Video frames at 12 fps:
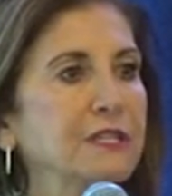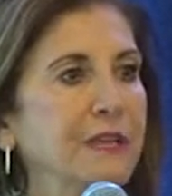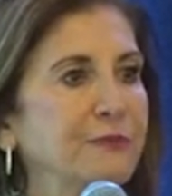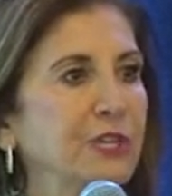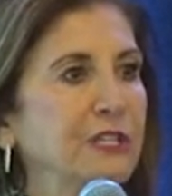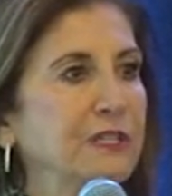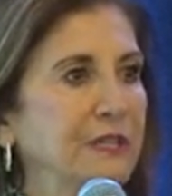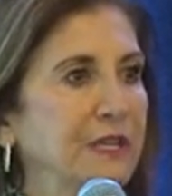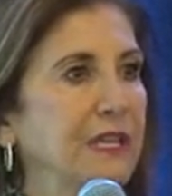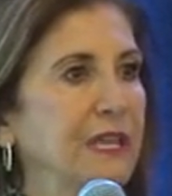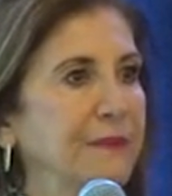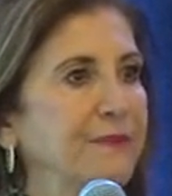subject to the
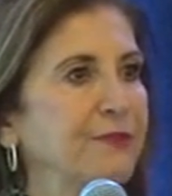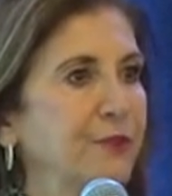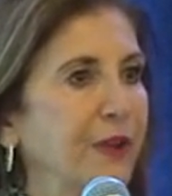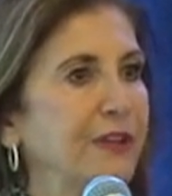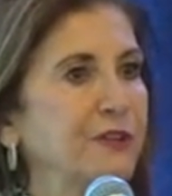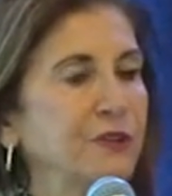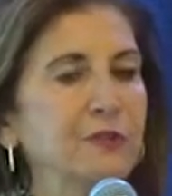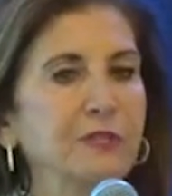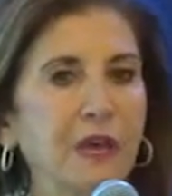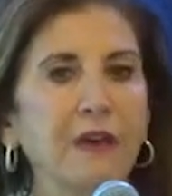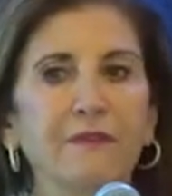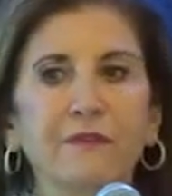claims of creditors
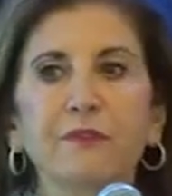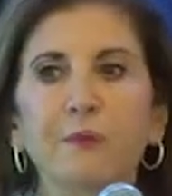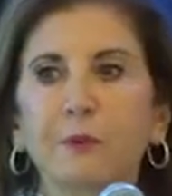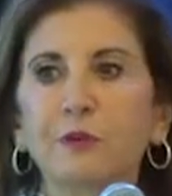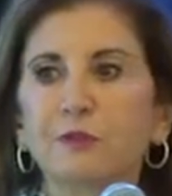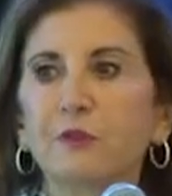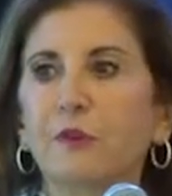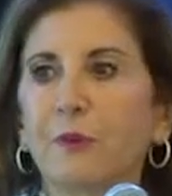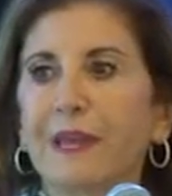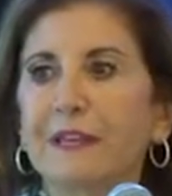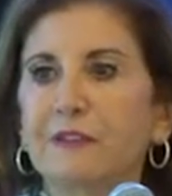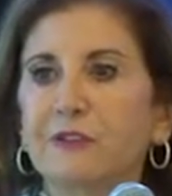of the person who
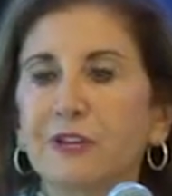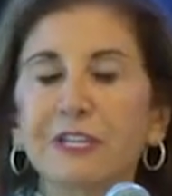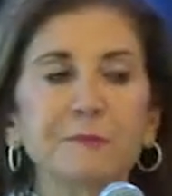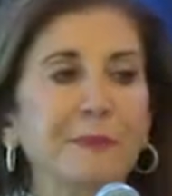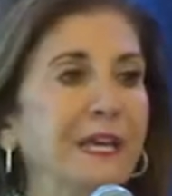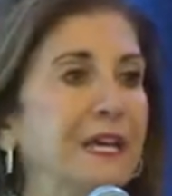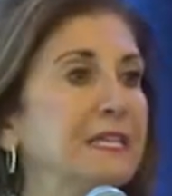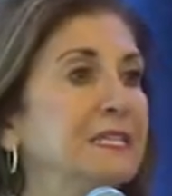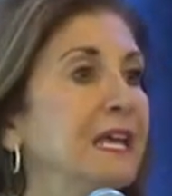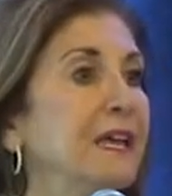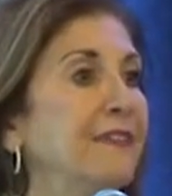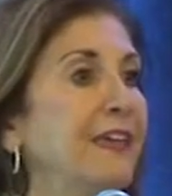created the trust because
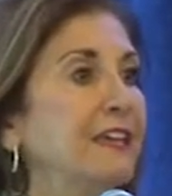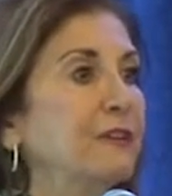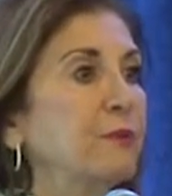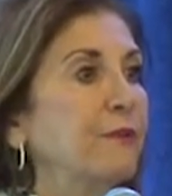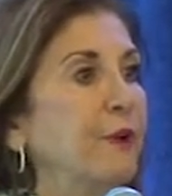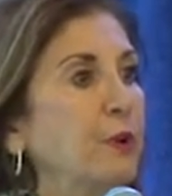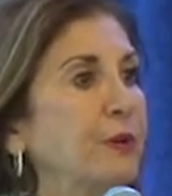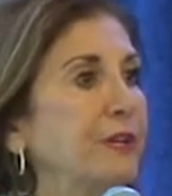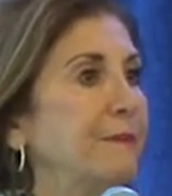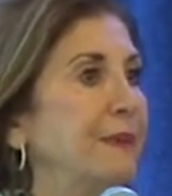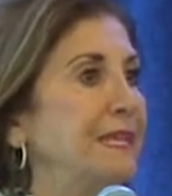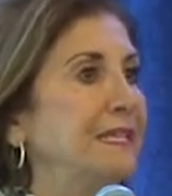they can revoke it,
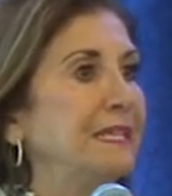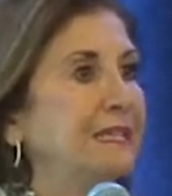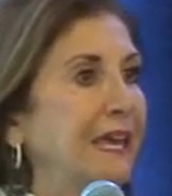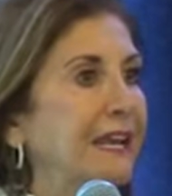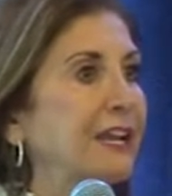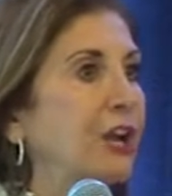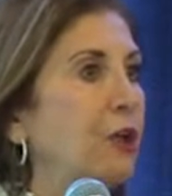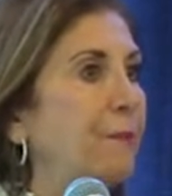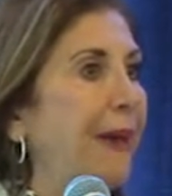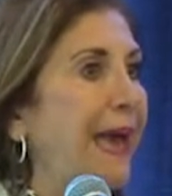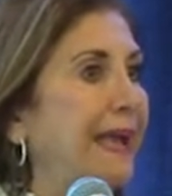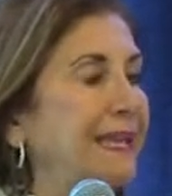amend it, get it all
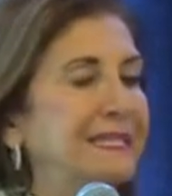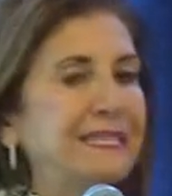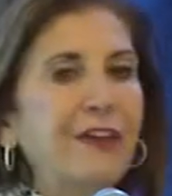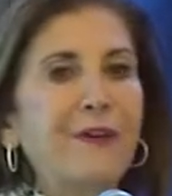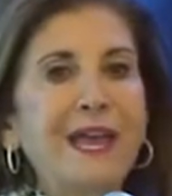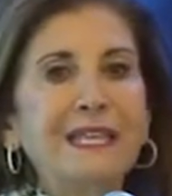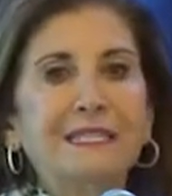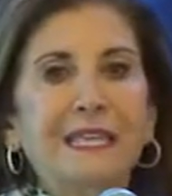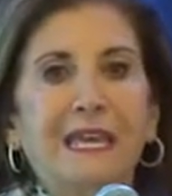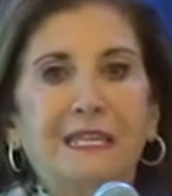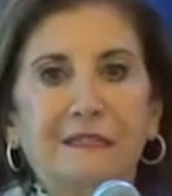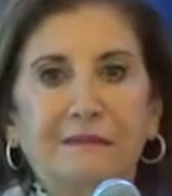back. It's their
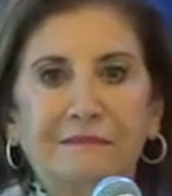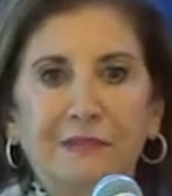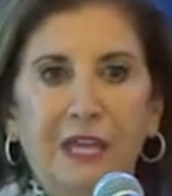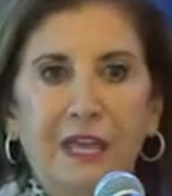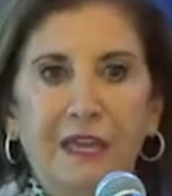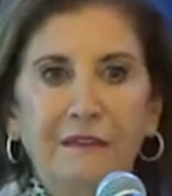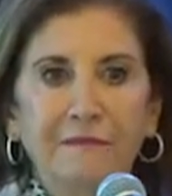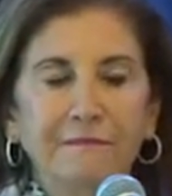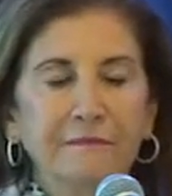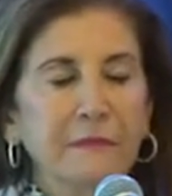asset, okay?